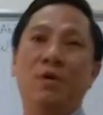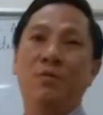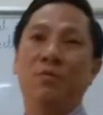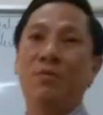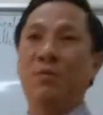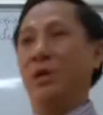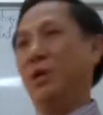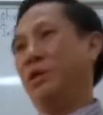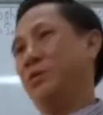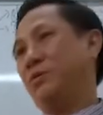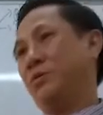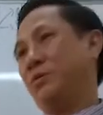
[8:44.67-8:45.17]

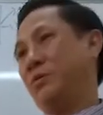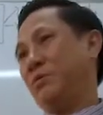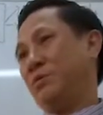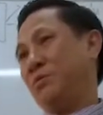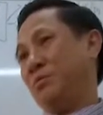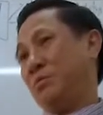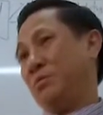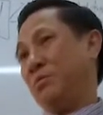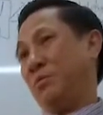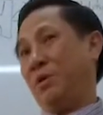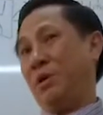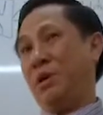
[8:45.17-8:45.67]

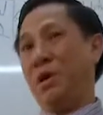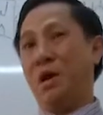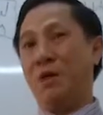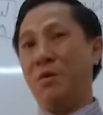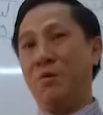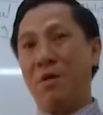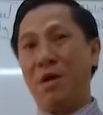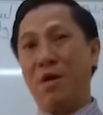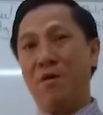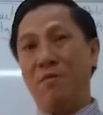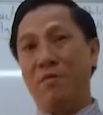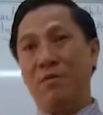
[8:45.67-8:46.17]
We are
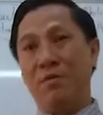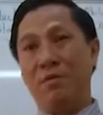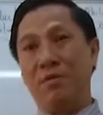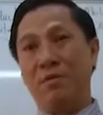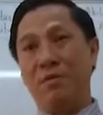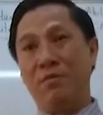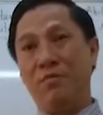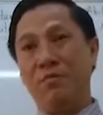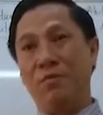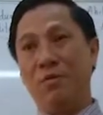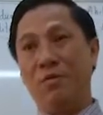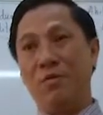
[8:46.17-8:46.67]

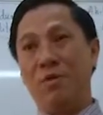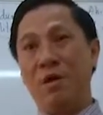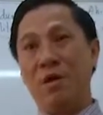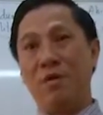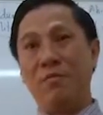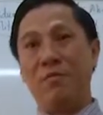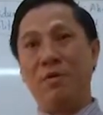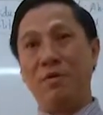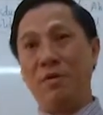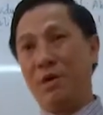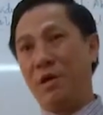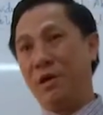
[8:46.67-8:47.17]
rather
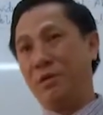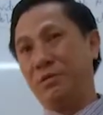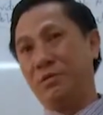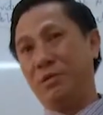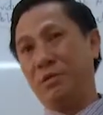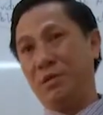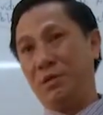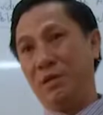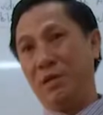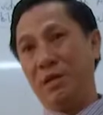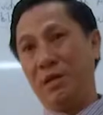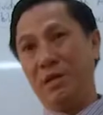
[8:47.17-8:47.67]
forever as
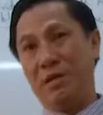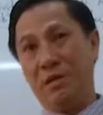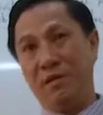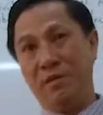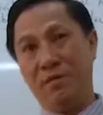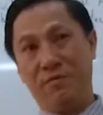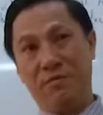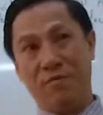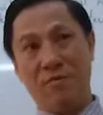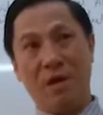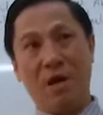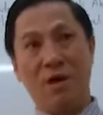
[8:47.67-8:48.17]

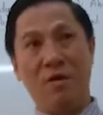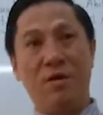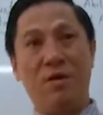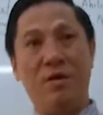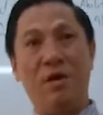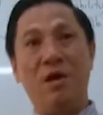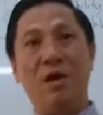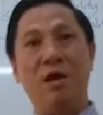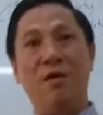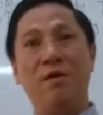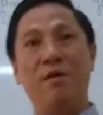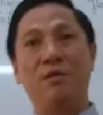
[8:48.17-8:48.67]
live our
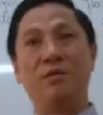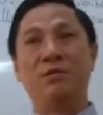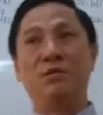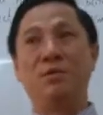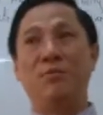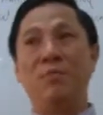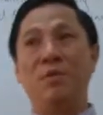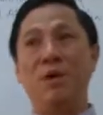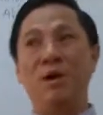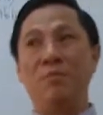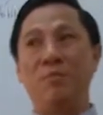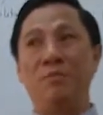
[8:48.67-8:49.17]
life as
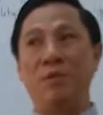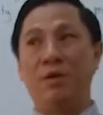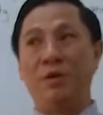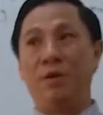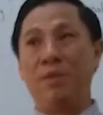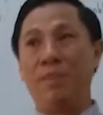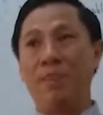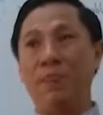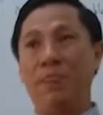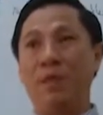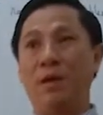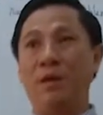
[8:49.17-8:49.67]
a baby.
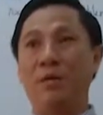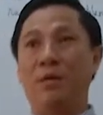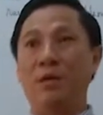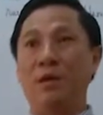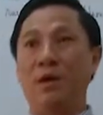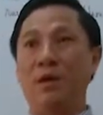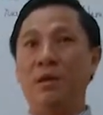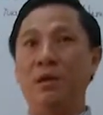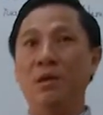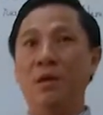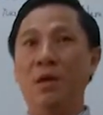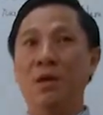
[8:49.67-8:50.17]

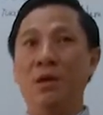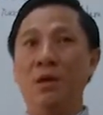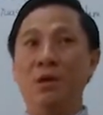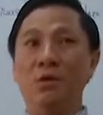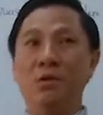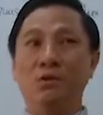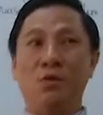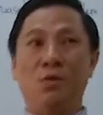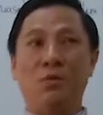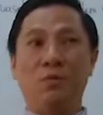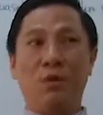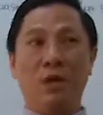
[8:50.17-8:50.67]
Okay,
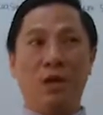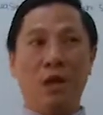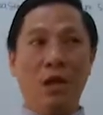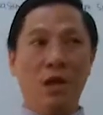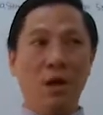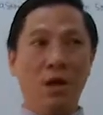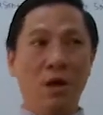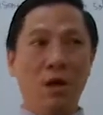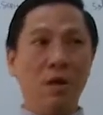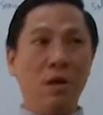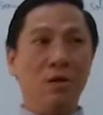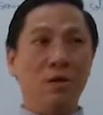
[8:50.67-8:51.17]
so we
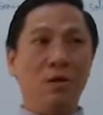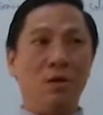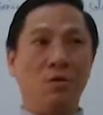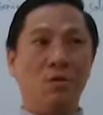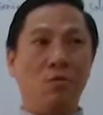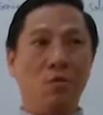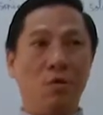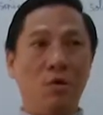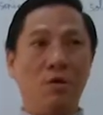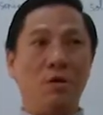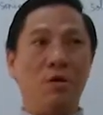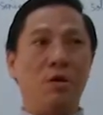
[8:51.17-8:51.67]
learn the
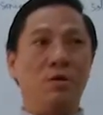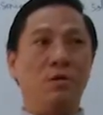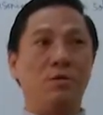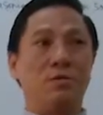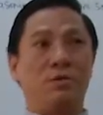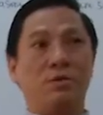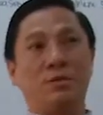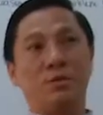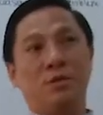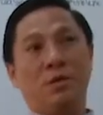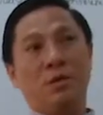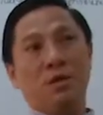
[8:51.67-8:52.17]

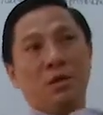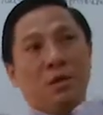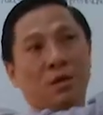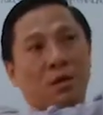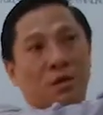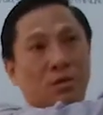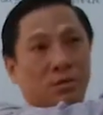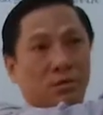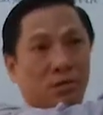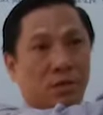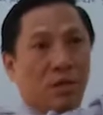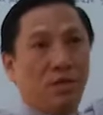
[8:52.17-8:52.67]
words
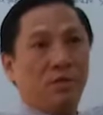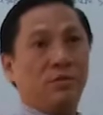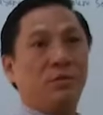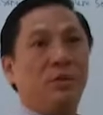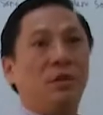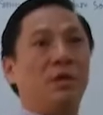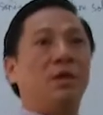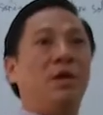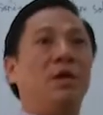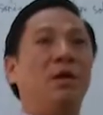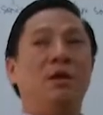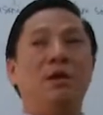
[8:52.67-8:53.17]

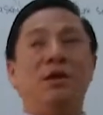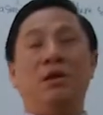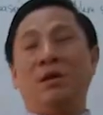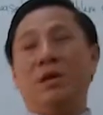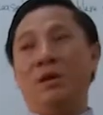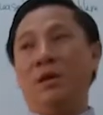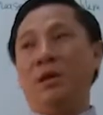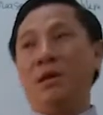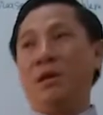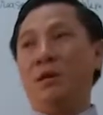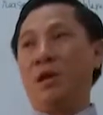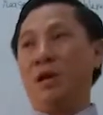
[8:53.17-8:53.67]
using
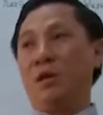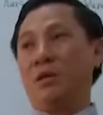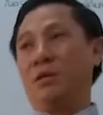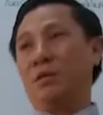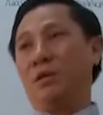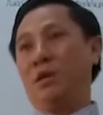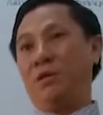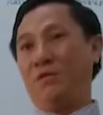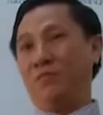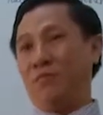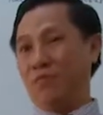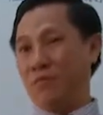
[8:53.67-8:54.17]

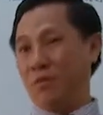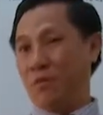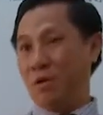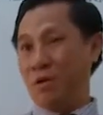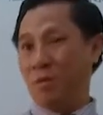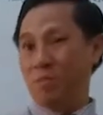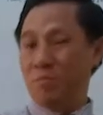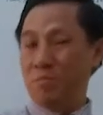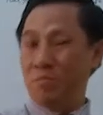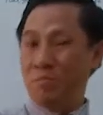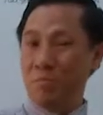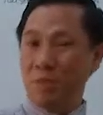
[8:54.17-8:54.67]
inductive
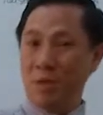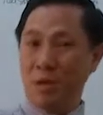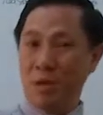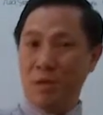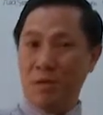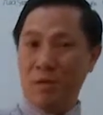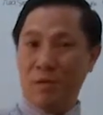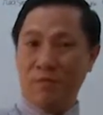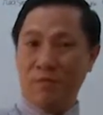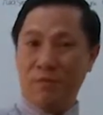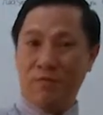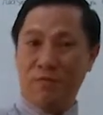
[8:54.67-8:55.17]
from
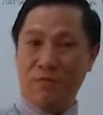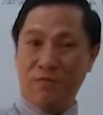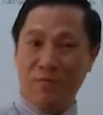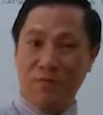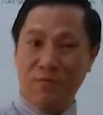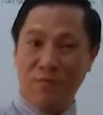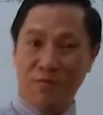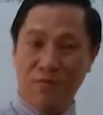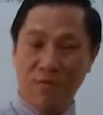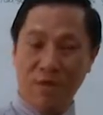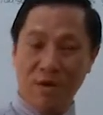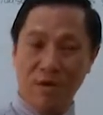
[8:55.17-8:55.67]

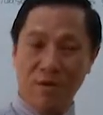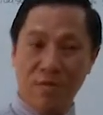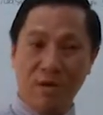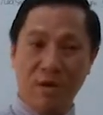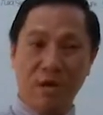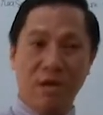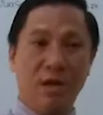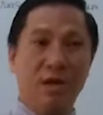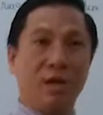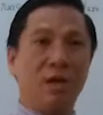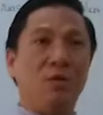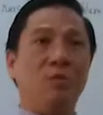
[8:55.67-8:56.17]

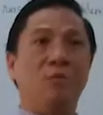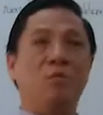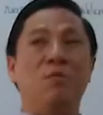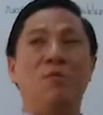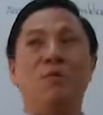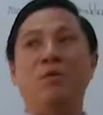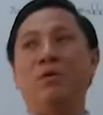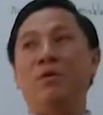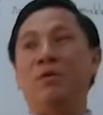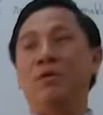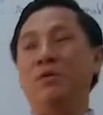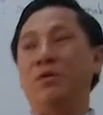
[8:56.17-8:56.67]
very little
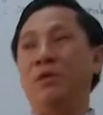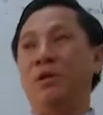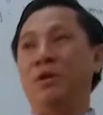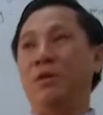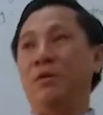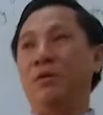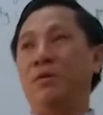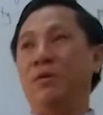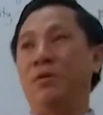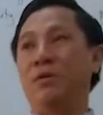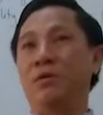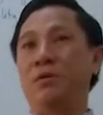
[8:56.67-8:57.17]
boy or
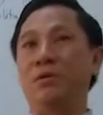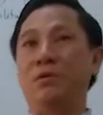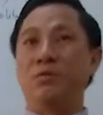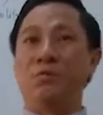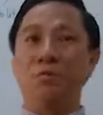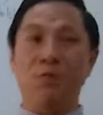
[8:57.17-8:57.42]
little girl.